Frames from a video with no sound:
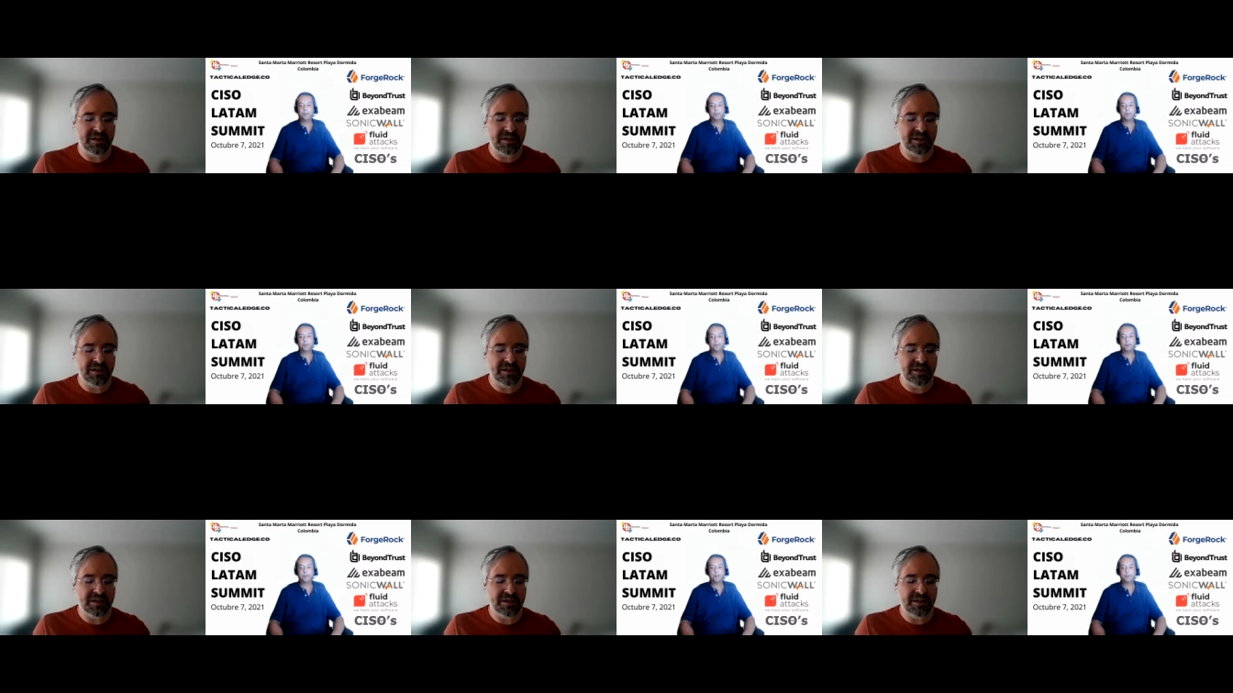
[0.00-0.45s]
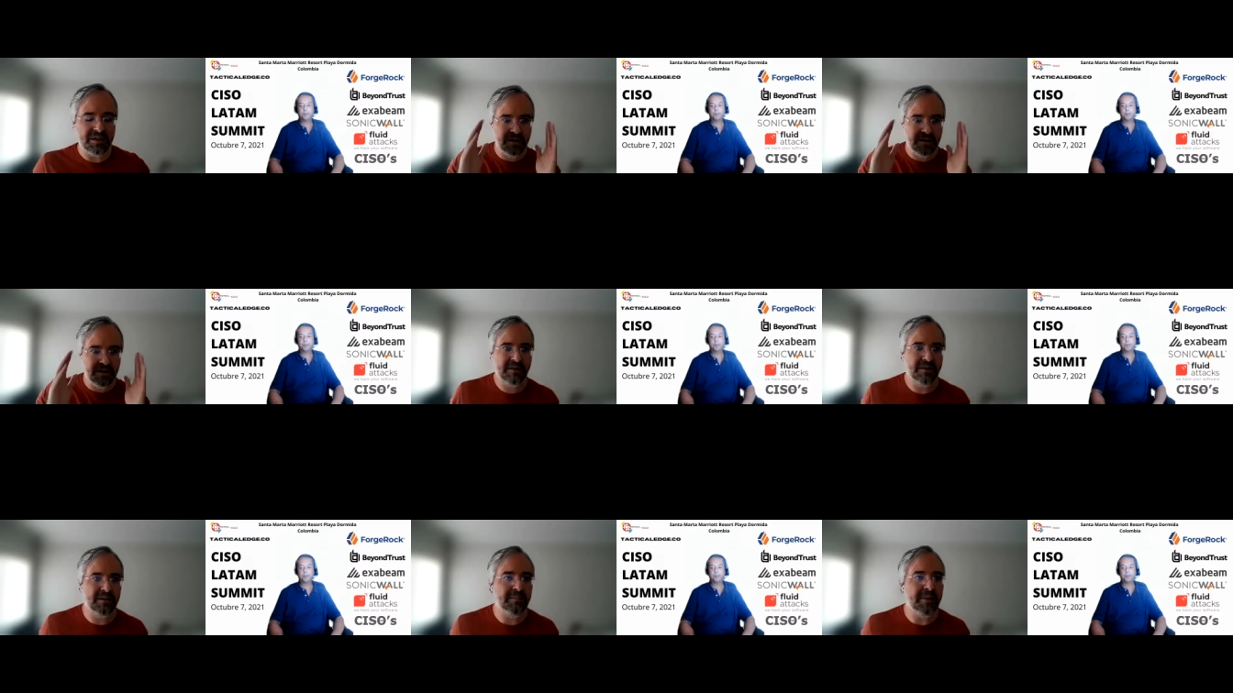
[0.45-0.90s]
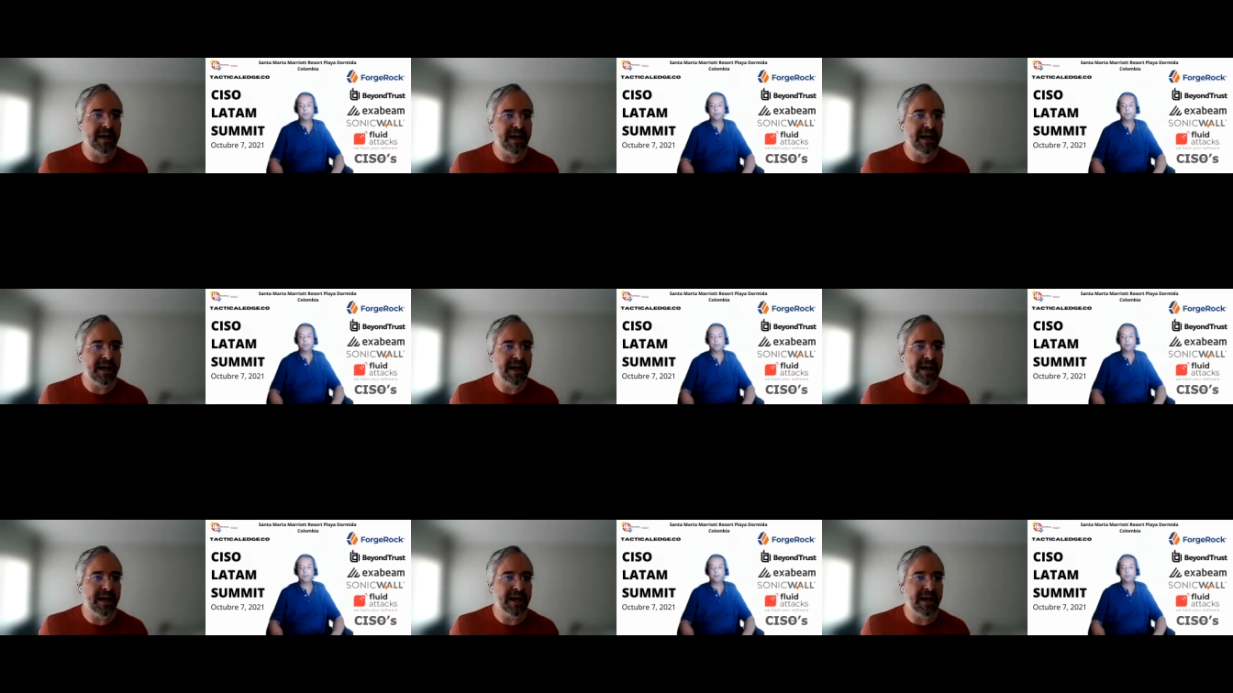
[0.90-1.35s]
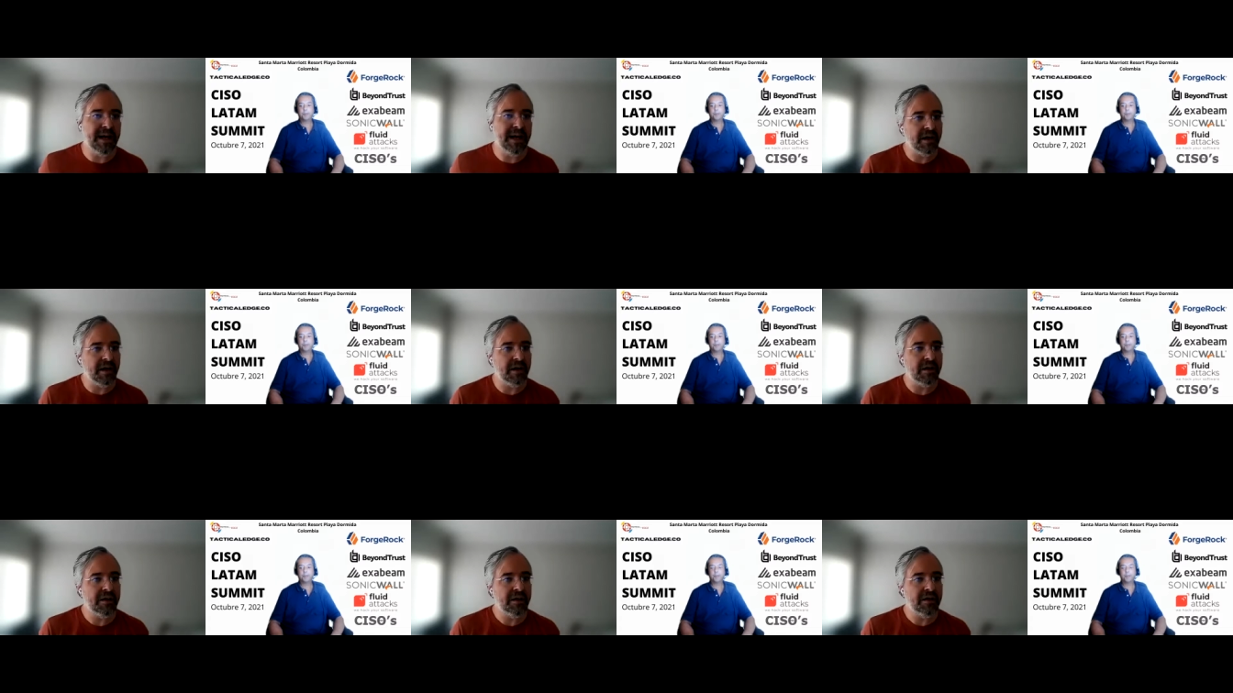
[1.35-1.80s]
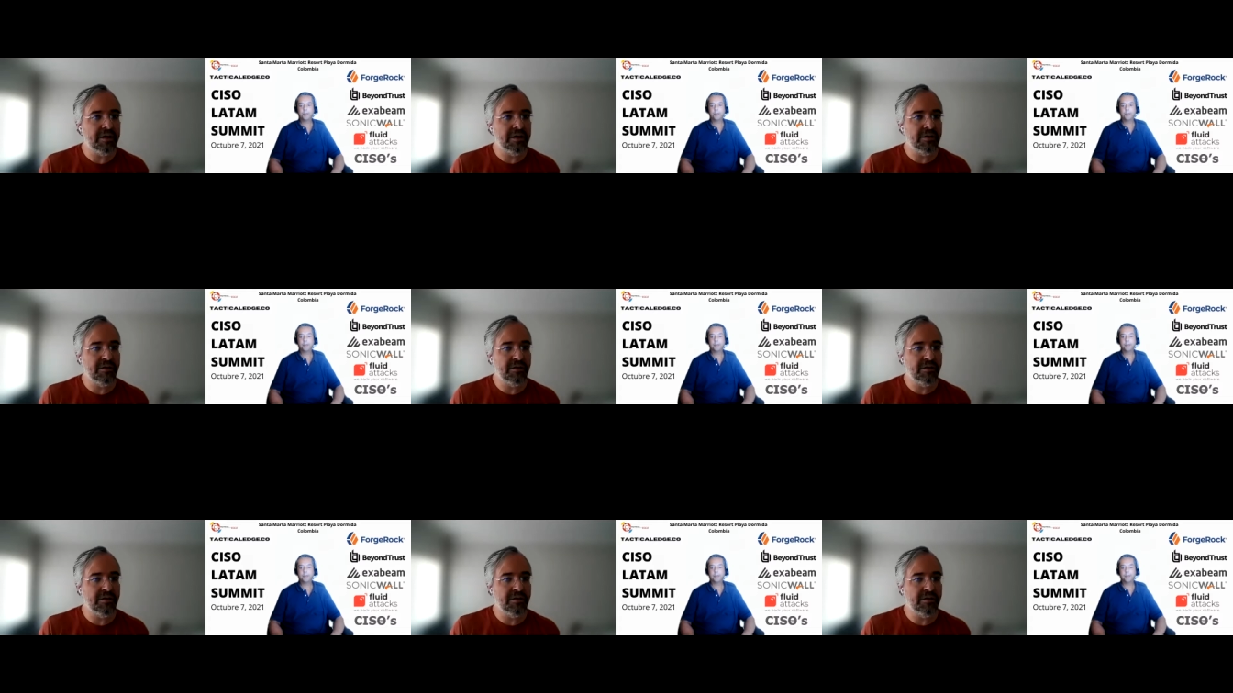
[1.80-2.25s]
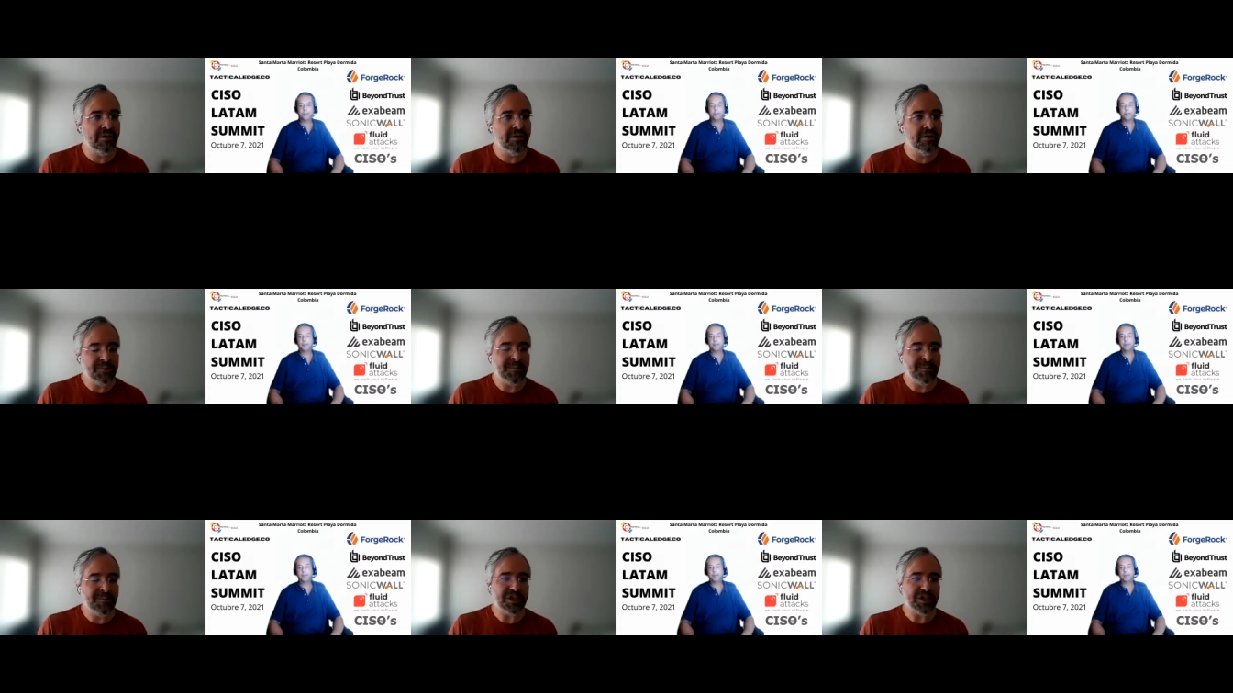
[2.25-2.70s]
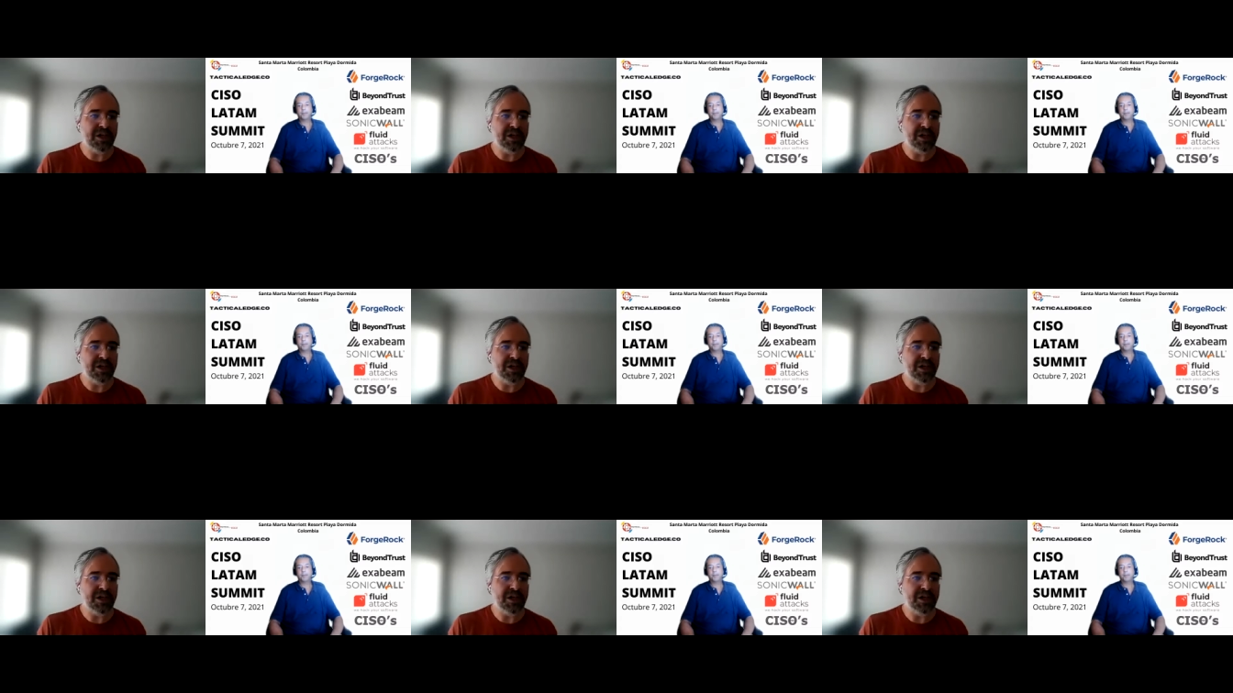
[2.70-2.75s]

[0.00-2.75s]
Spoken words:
of the mind share, right? Especially